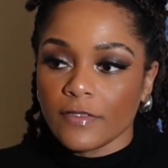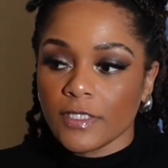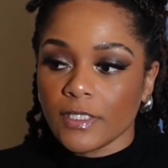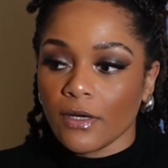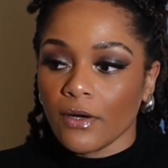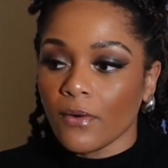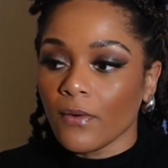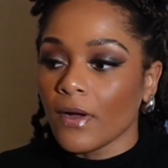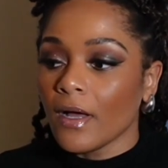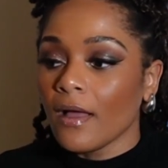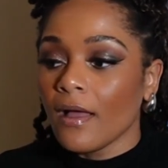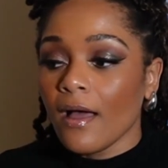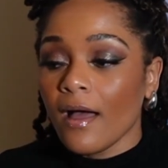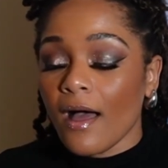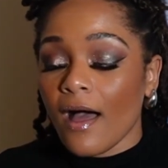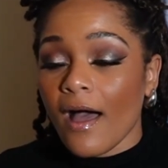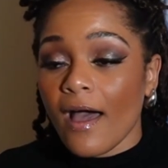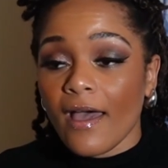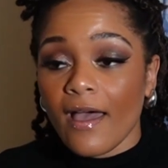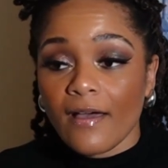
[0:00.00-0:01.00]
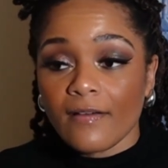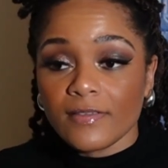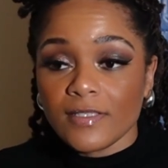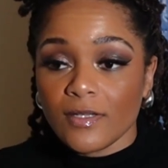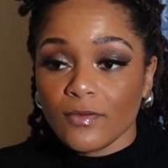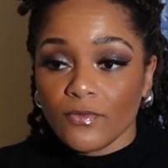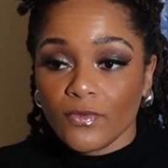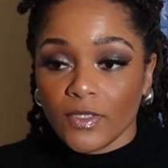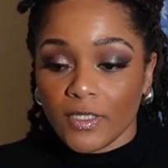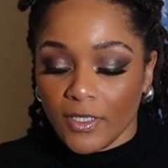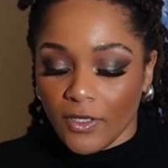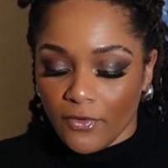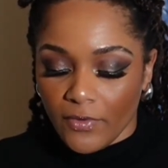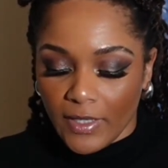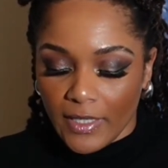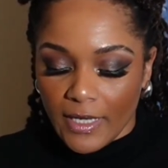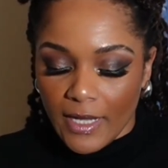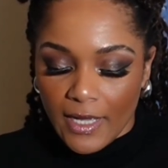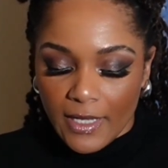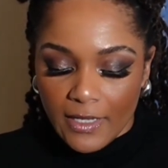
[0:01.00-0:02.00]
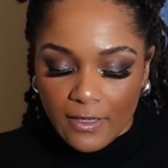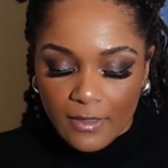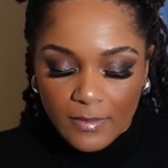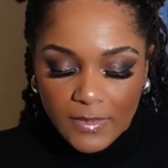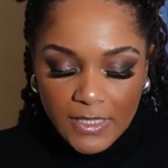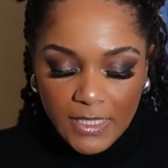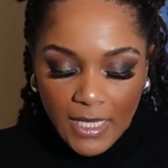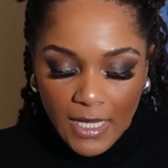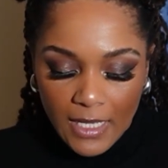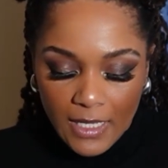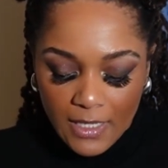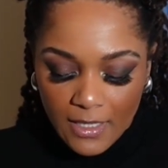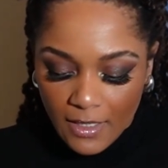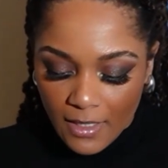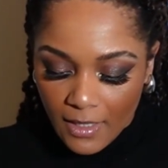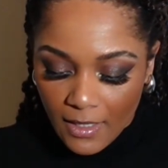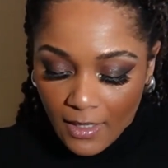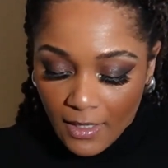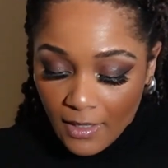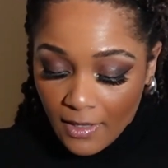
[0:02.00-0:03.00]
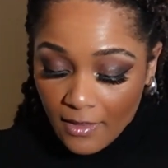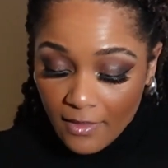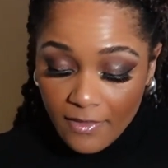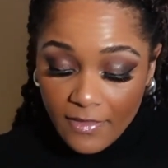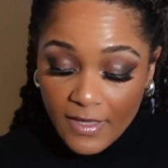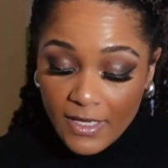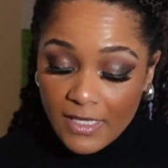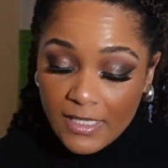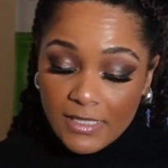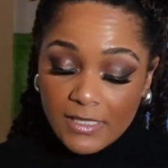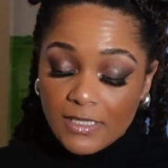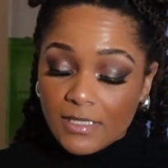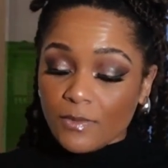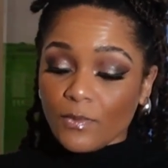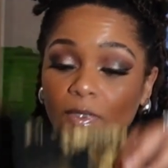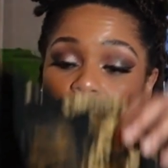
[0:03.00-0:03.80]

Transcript: So I have some really great items and this,